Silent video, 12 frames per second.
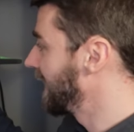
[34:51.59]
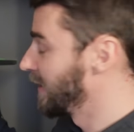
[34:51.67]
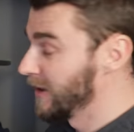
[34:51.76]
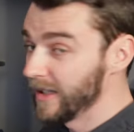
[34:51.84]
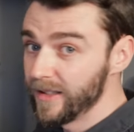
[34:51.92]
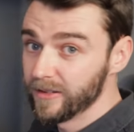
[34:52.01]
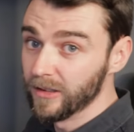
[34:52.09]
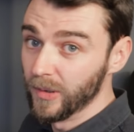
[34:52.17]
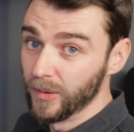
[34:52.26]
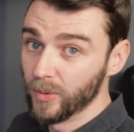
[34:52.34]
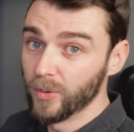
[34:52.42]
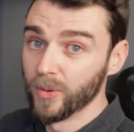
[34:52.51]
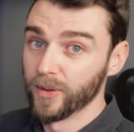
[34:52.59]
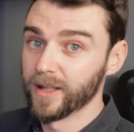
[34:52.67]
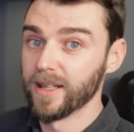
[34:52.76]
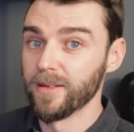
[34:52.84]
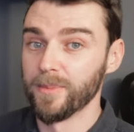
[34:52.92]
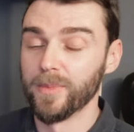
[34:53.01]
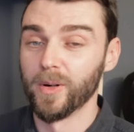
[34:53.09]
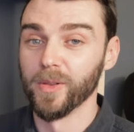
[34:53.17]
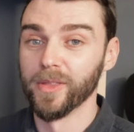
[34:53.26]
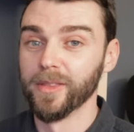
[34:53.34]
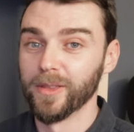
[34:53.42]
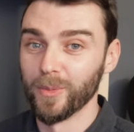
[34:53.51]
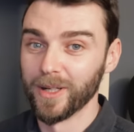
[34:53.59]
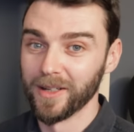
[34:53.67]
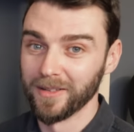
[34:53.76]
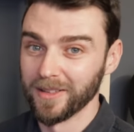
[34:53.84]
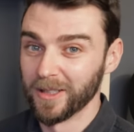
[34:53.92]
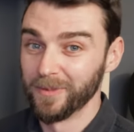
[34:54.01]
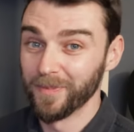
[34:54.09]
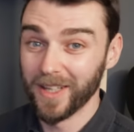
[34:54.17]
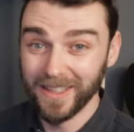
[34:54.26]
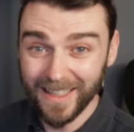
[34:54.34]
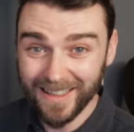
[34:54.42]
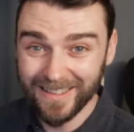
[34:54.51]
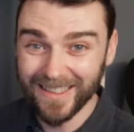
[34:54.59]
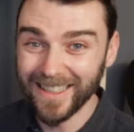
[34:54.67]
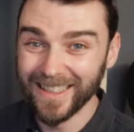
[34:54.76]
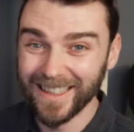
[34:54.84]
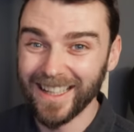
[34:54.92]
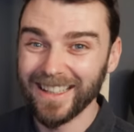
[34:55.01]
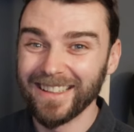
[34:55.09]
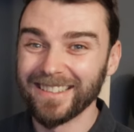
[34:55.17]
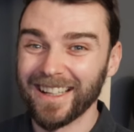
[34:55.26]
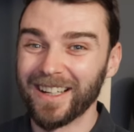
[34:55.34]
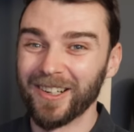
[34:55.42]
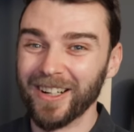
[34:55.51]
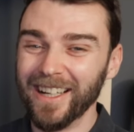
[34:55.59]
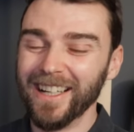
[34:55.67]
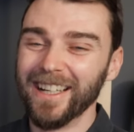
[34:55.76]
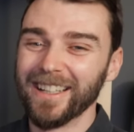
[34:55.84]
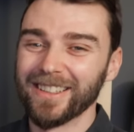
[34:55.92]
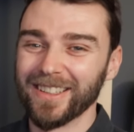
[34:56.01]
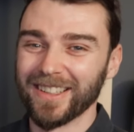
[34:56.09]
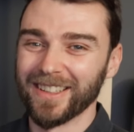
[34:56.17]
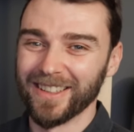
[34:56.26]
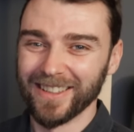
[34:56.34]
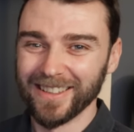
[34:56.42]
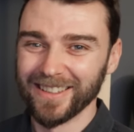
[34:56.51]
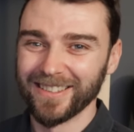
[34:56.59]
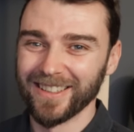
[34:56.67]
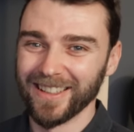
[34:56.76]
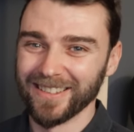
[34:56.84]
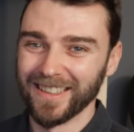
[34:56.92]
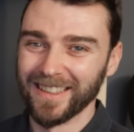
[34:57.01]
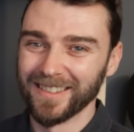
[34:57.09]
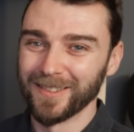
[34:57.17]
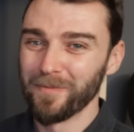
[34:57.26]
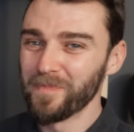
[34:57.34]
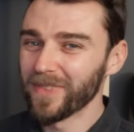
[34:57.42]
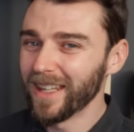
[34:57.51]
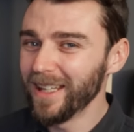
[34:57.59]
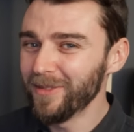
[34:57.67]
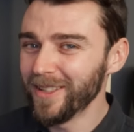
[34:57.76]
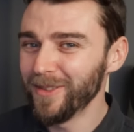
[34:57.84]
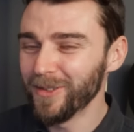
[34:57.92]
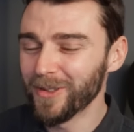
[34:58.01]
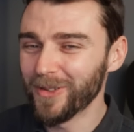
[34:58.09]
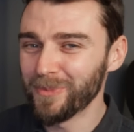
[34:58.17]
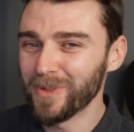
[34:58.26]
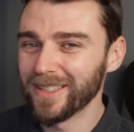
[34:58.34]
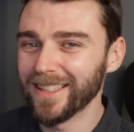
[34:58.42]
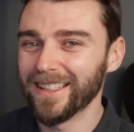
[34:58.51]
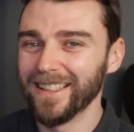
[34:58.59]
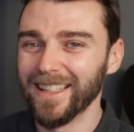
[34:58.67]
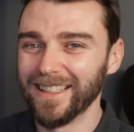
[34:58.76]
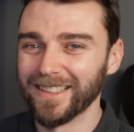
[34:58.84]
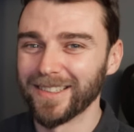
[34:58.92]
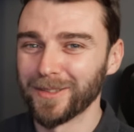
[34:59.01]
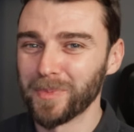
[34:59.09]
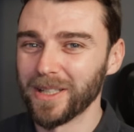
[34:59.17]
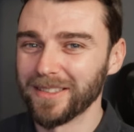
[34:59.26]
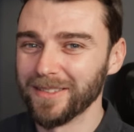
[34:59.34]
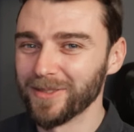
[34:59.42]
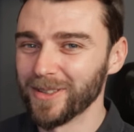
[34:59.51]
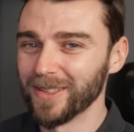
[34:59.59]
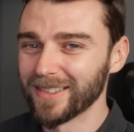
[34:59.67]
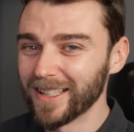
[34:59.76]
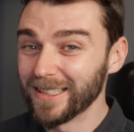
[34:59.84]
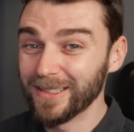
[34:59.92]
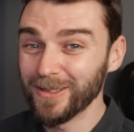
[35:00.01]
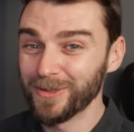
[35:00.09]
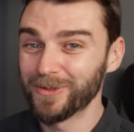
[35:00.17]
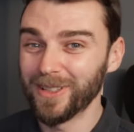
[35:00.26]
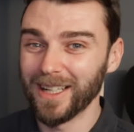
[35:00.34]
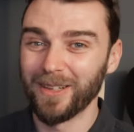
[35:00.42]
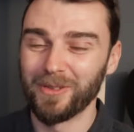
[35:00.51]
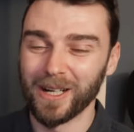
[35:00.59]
get your lights on, or get them on the windowsill. And that is it. That is how to start chili seeds. Even if you're not particularly into spicy foods, I do really